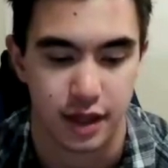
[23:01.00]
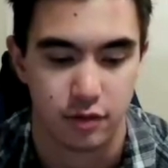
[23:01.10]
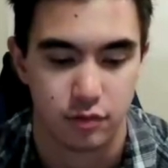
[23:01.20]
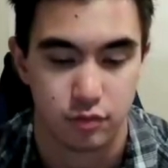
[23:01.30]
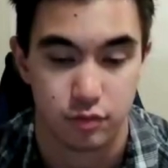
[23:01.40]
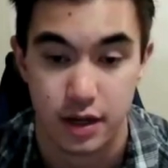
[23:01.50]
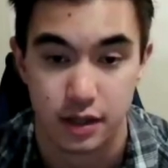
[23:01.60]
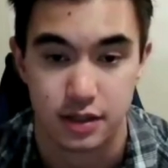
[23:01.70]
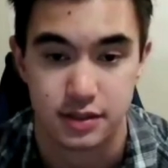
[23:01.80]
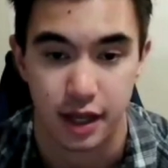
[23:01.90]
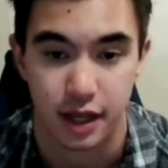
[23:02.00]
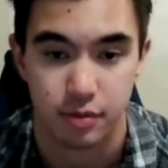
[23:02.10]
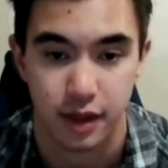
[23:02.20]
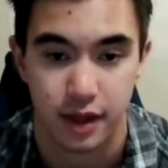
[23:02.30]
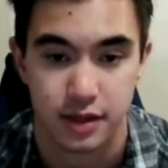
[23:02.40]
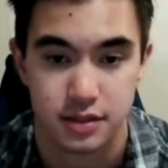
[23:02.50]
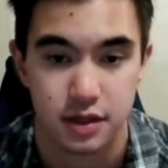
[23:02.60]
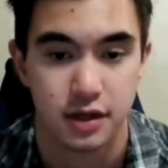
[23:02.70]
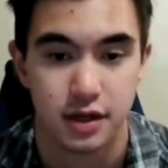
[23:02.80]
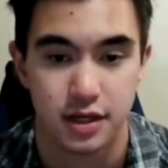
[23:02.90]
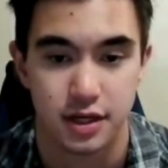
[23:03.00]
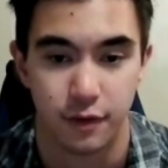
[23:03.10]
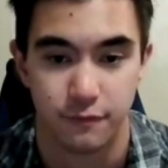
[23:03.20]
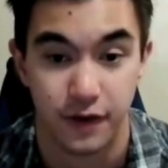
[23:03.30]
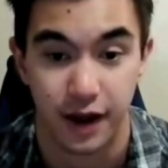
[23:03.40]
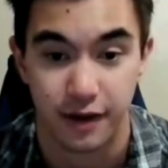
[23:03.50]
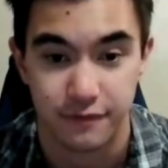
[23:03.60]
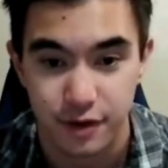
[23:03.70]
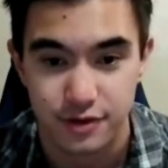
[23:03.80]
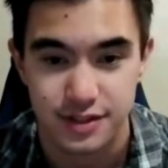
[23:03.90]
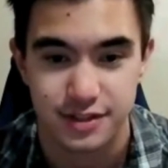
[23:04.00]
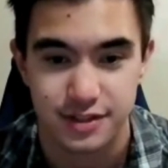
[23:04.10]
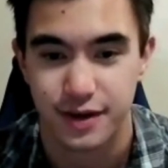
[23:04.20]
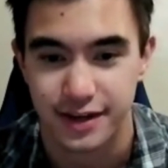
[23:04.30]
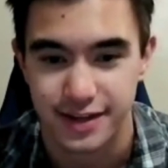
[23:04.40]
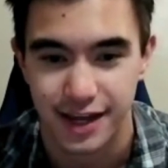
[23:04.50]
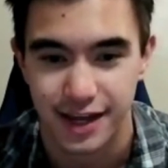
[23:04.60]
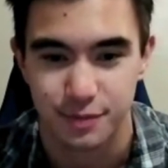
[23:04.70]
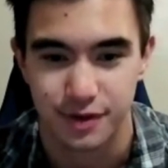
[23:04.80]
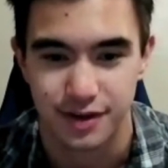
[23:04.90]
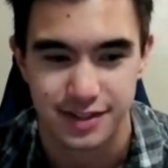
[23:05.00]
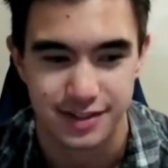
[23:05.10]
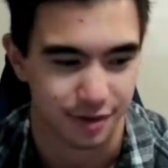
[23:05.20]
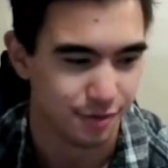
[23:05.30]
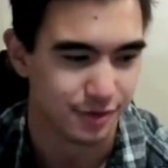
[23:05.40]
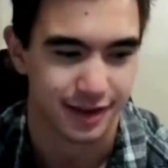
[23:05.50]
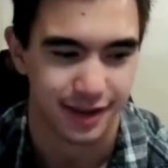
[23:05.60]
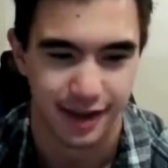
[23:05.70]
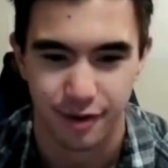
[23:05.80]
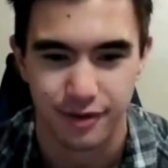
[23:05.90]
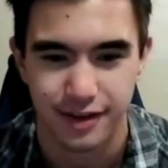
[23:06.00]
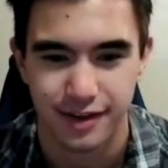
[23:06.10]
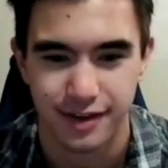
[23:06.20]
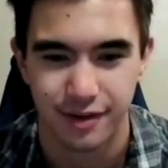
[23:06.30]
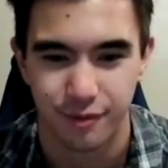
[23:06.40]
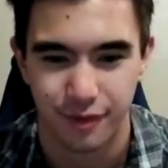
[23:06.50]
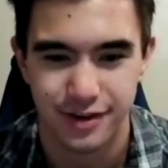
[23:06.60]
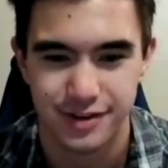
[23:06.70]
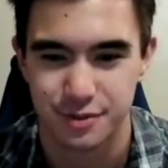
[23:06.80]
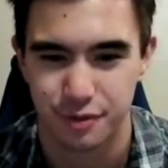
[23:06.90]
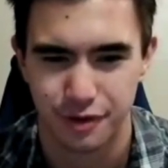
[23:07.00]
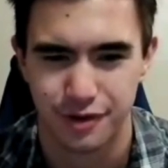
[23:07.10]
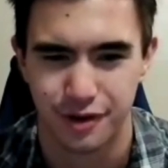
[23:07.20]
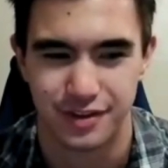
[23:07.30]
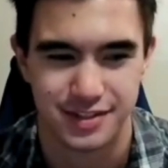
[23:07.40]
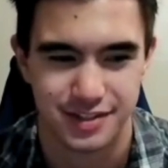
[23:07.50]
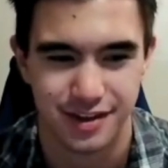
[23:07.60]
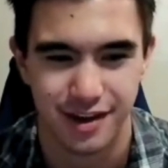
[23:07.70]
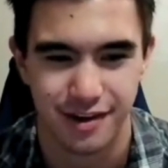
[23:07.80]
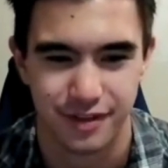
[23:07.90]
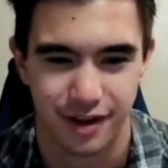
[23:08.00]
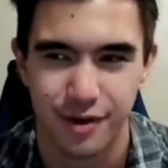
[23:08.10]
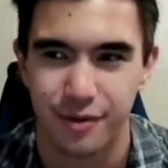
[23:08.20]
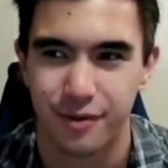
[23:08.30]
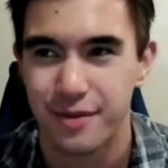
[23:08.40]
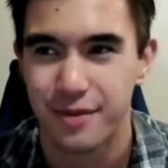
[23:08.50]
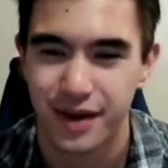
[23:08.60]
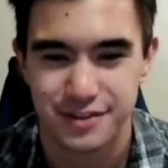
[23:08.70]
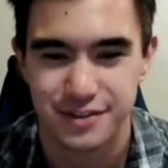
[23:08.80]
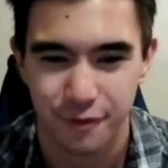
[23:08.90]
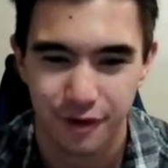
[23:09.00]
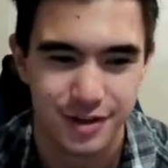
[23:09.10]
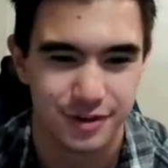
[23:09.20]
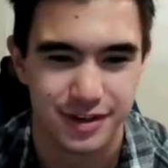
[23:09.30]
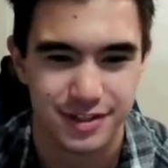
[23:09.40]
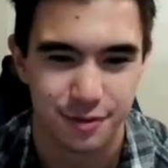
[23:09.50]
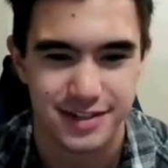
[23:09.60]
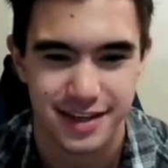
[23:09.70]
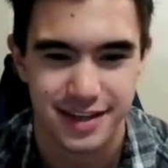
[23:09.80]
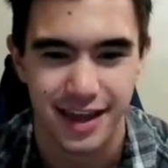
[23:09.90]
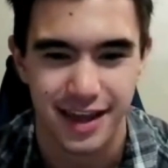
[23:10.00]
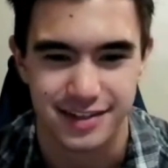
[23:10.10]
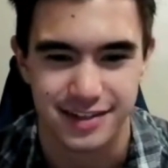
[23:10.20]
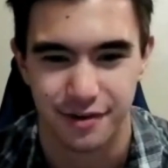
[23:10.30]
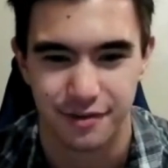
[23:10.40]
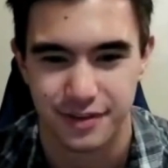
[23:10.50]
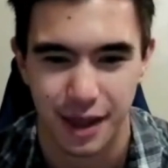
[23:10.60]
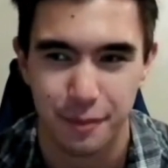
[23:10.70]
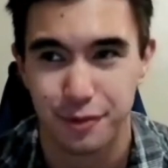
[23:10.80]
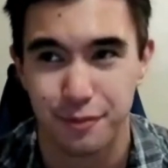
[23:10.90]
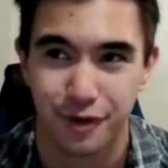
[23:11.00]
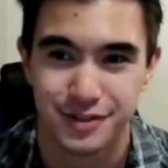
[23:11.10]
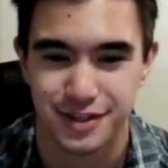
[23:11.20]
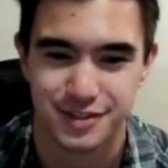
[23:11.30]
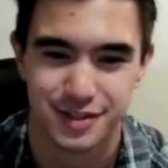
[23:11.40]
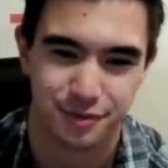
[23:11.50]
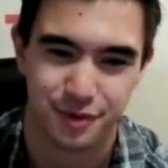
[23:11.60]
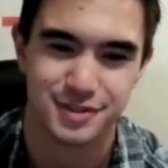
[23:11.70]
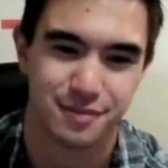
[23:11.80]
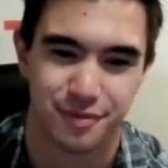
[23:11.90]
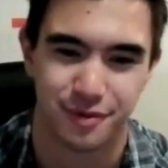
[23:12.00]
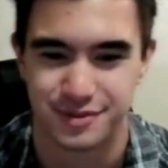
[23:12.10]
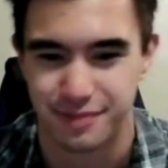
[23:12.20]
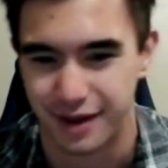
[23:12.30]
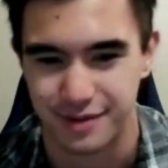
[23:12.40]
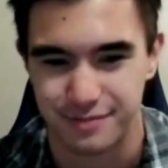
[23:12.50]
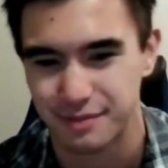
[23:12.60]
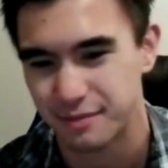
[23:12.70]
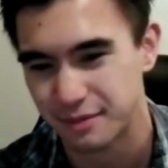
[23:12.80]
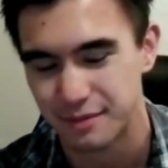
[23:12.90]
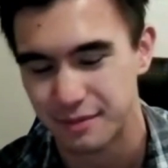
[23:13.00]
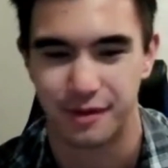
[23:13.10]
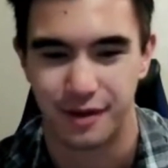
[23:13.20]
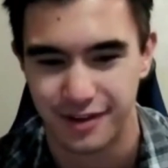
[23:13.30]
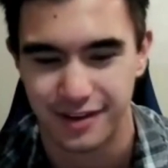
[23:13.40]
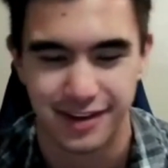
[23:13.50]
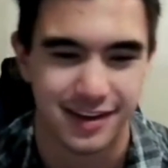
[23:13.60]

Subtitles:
that really take place, 5 years into reading textbooks. It's like, holy cow, where did you learn all this stuff? You're like, oh, page 428 of chemical processing principles by blah, blah, blah, blah,